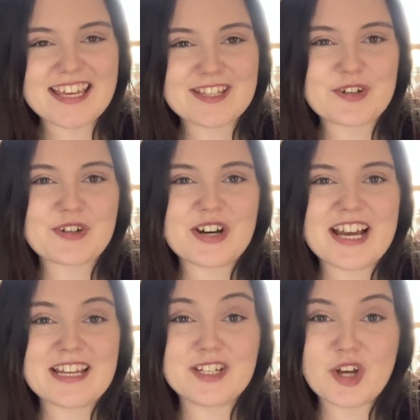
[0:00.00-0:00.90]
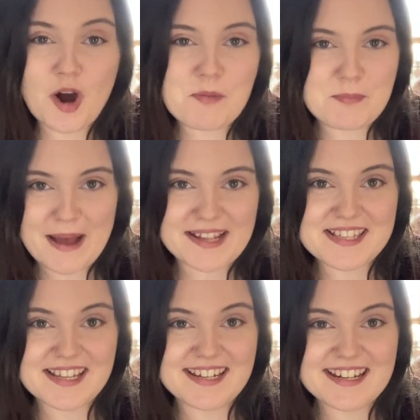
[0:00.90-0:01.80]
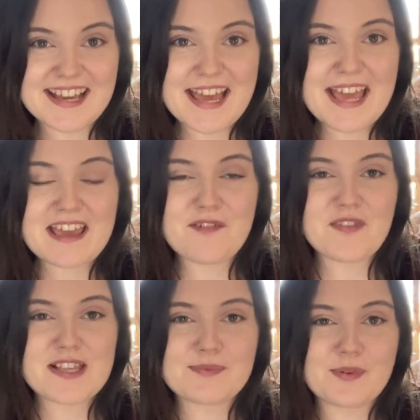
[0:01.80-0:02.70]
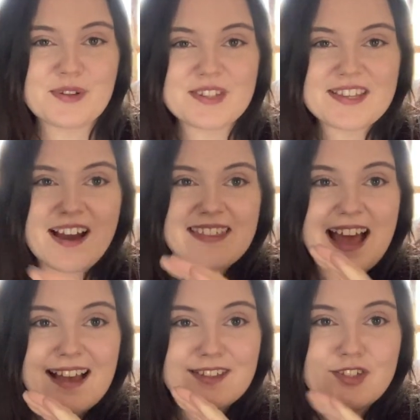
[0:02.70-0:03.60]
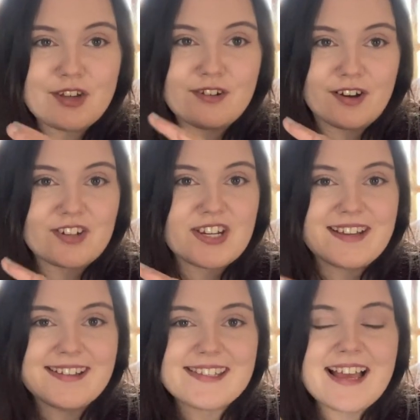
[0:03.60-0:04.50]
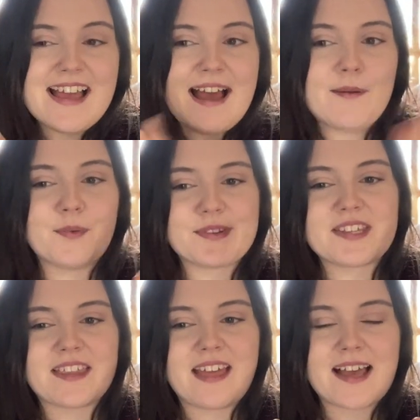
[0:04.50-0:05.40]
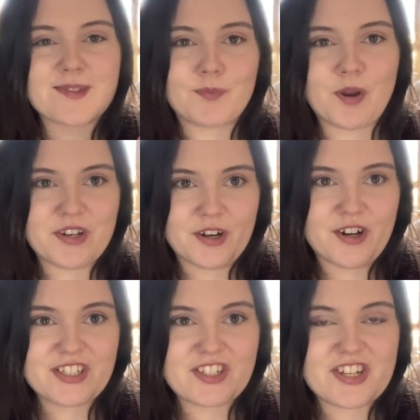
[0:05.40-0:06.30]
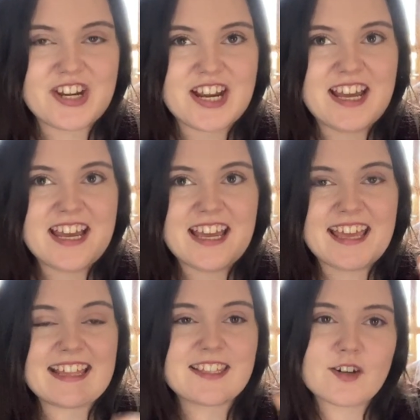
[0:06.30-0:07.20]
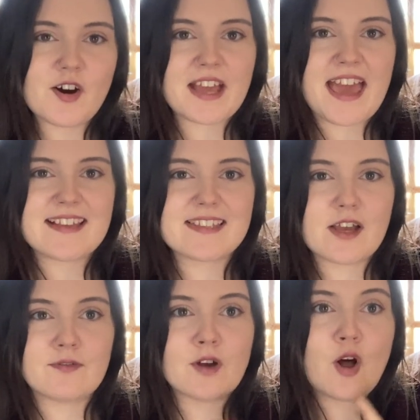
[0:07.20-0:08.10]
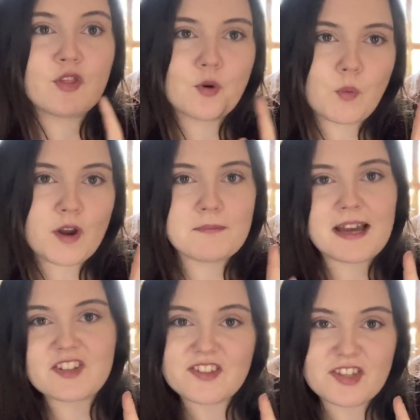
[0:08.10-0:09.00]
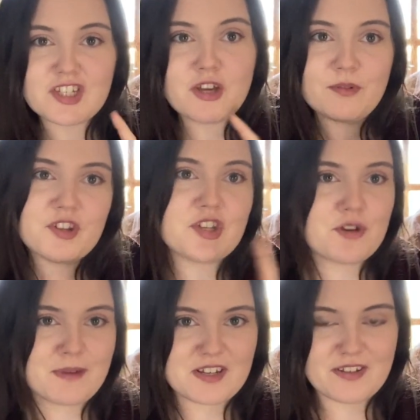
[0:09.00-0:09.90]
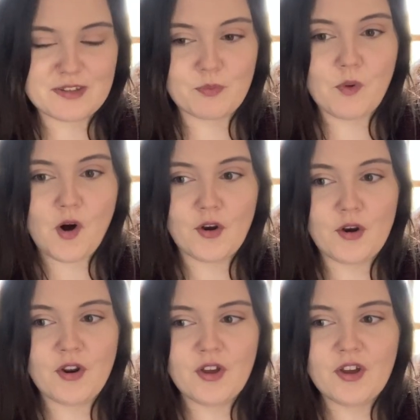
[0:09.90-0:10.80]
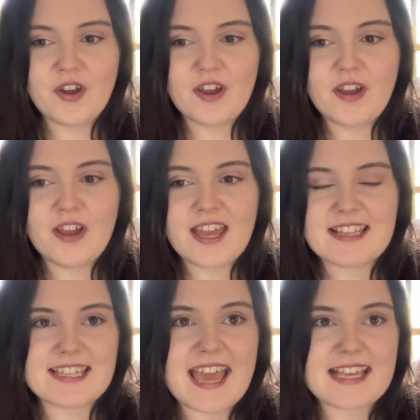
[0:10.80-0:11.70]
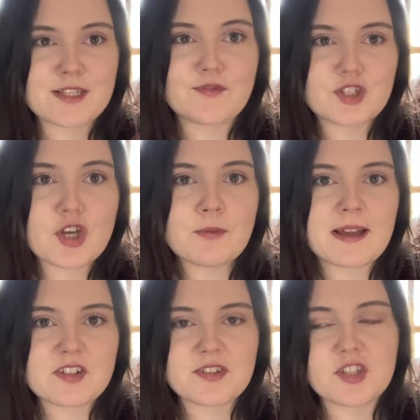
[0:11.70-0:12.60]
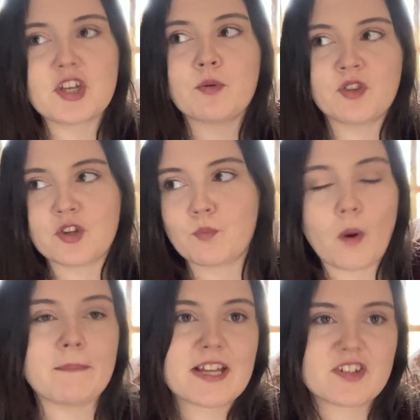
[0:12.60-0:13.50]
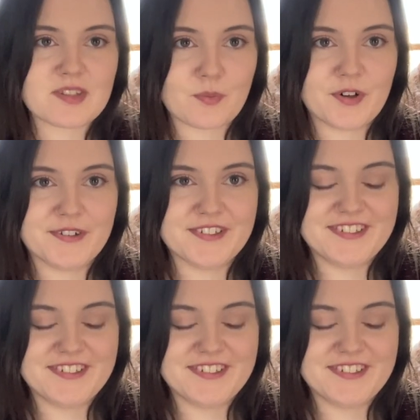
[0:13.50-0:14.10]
or a top pattern, if there's one side that has 2 notches and one side that has 1 notch, it's not a case of the 1 matches the 2 and the 2 matches the 1. It's a case of the 2 matches the 2 and the 1 matches the 1.